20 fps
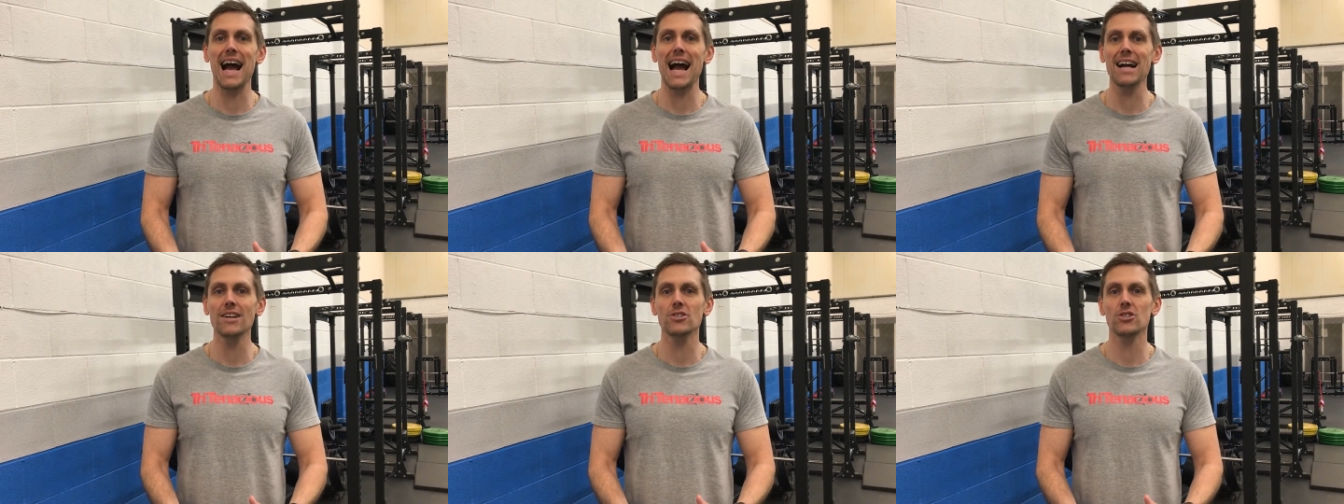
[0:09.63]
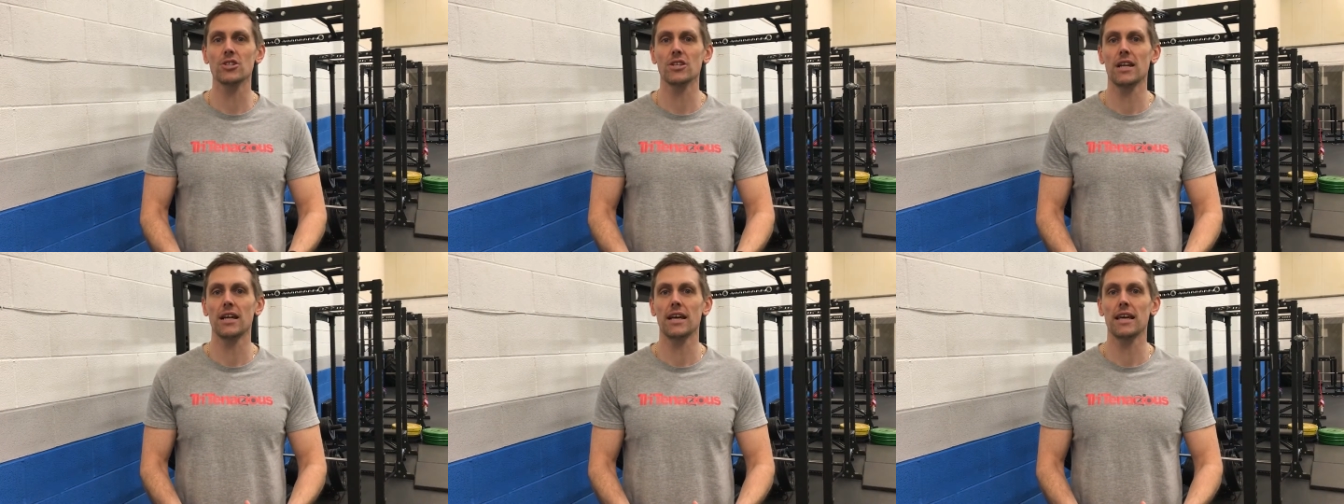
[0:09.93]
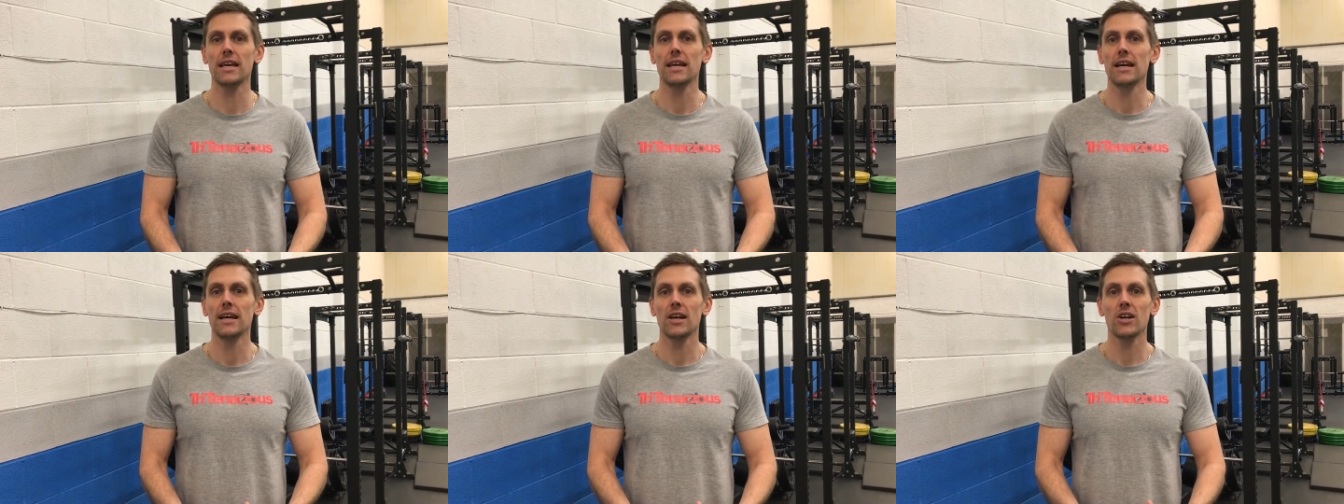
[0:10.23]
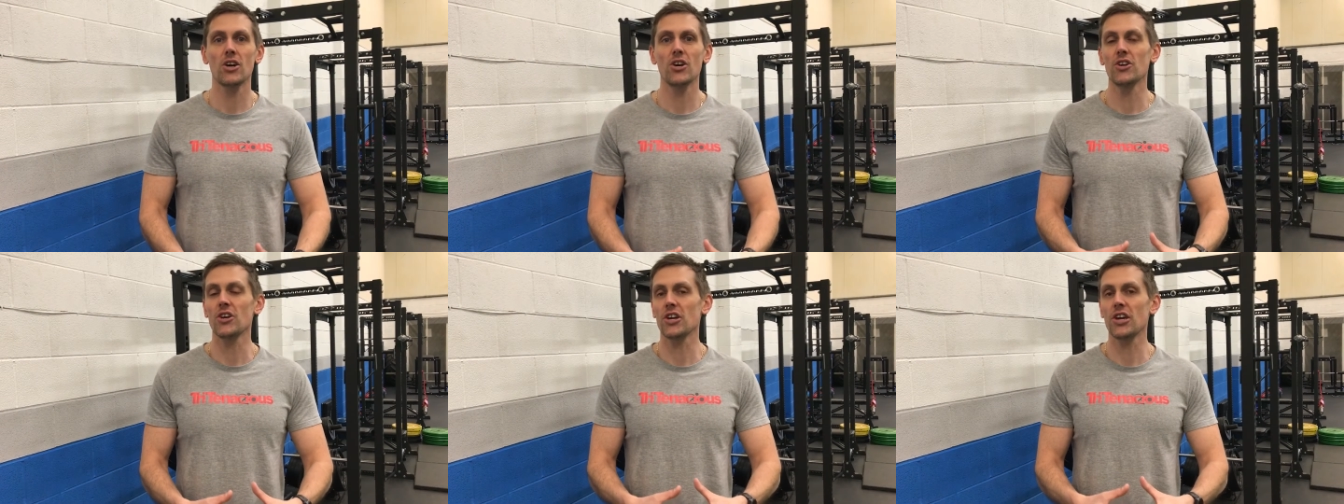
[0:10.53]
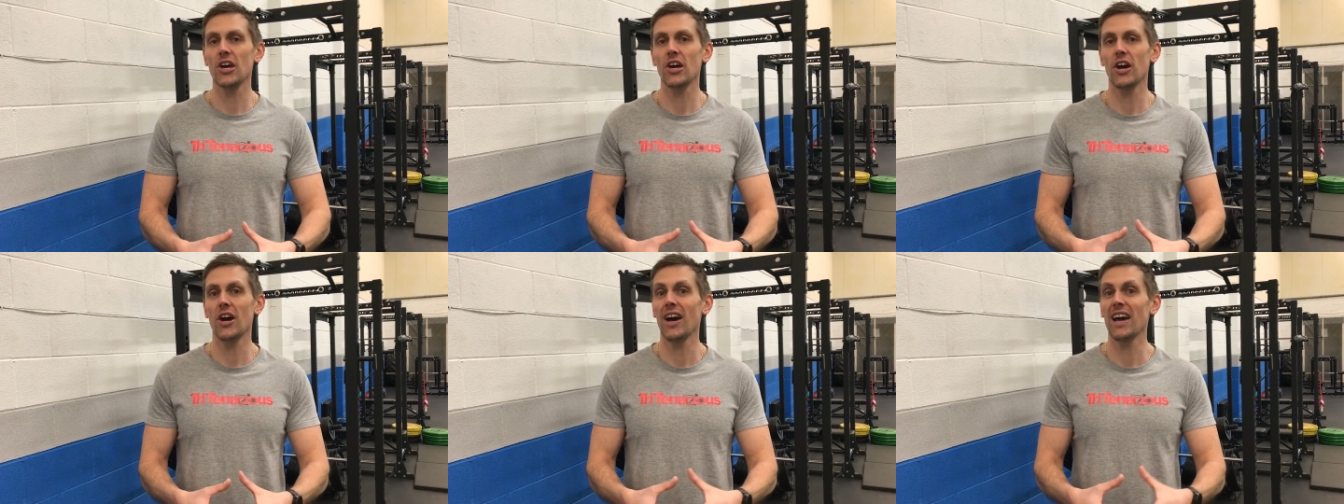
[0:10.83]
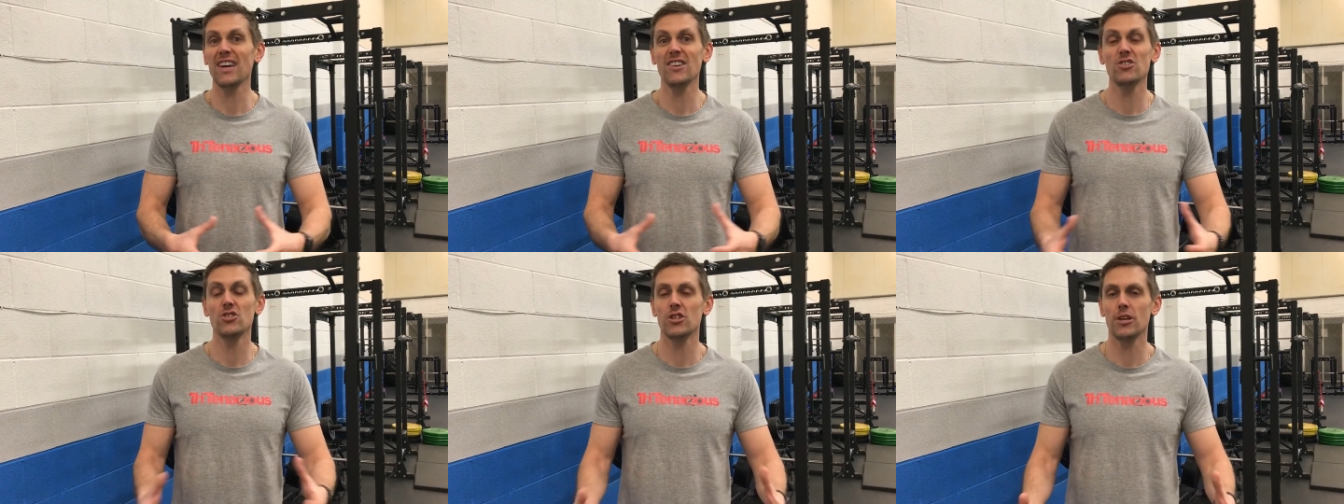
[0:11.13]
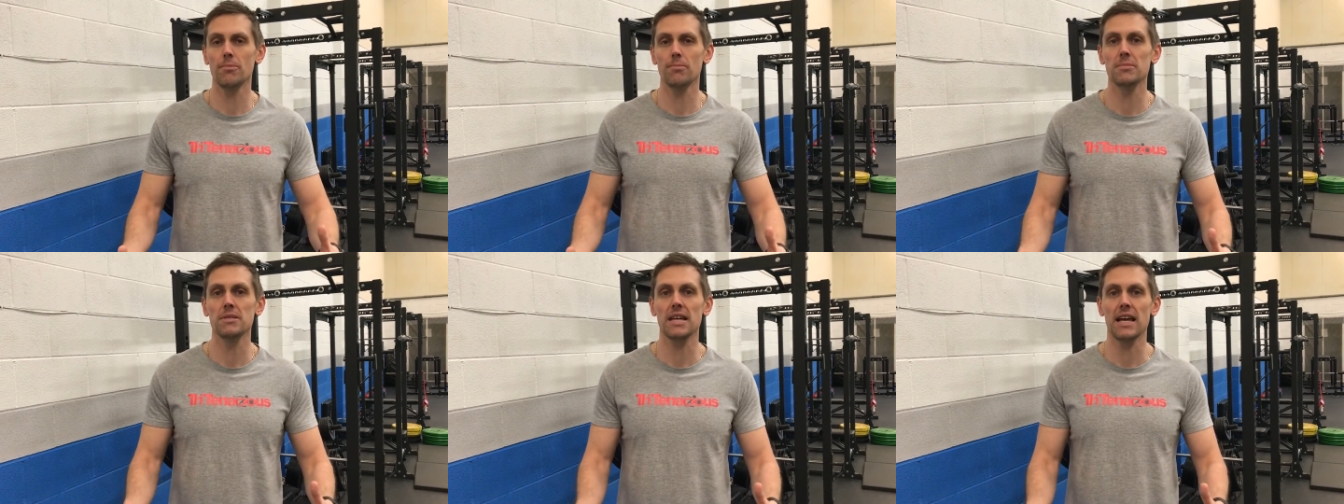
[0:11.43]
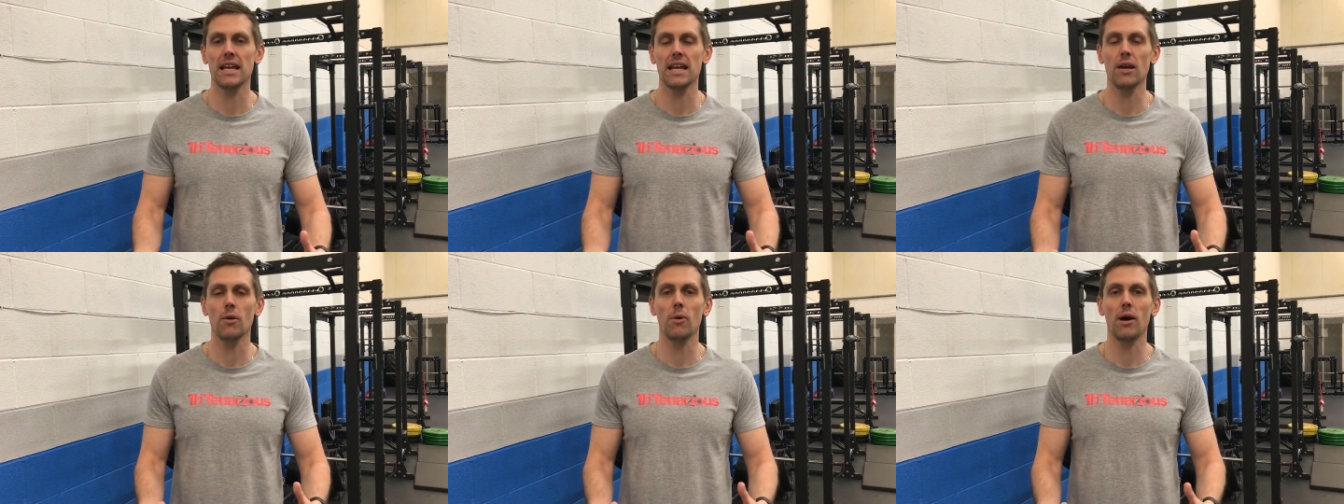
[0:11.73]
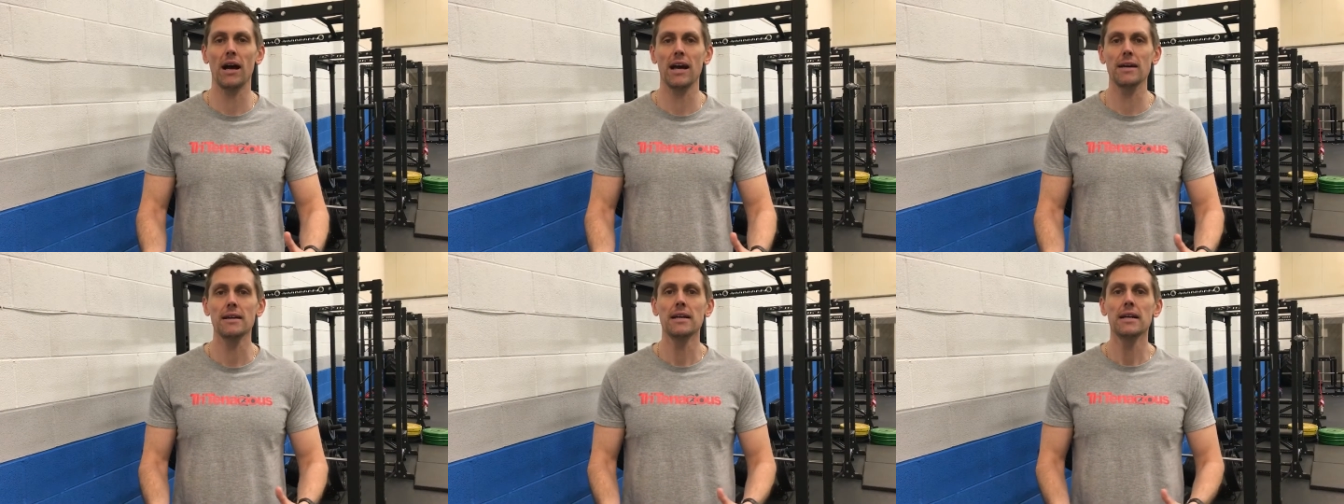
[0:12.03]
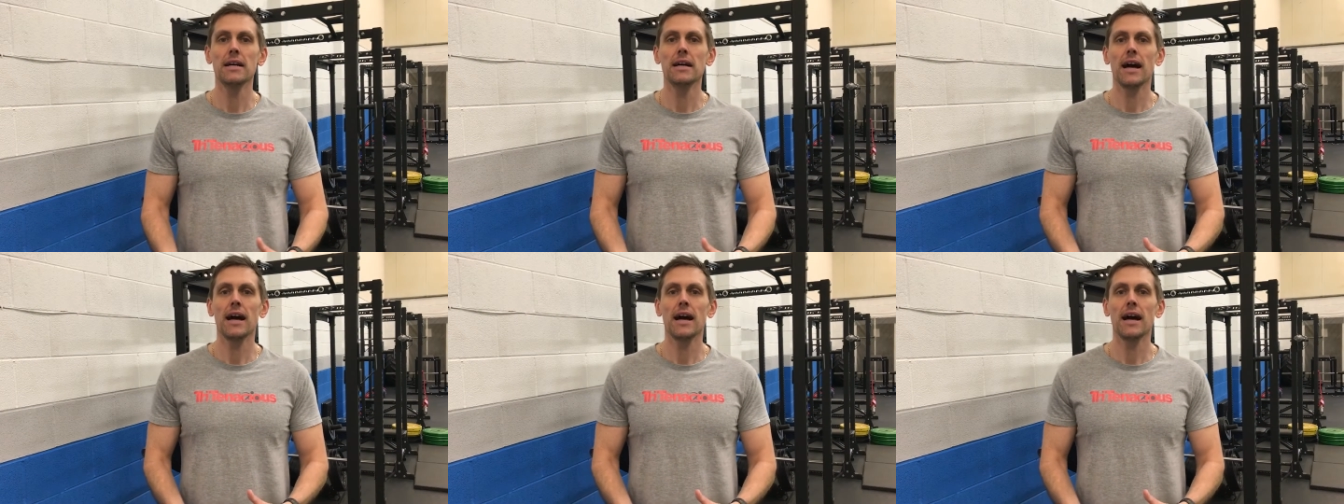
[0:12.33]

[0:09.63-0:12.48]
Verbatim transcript: actually can occur in gyms anyway.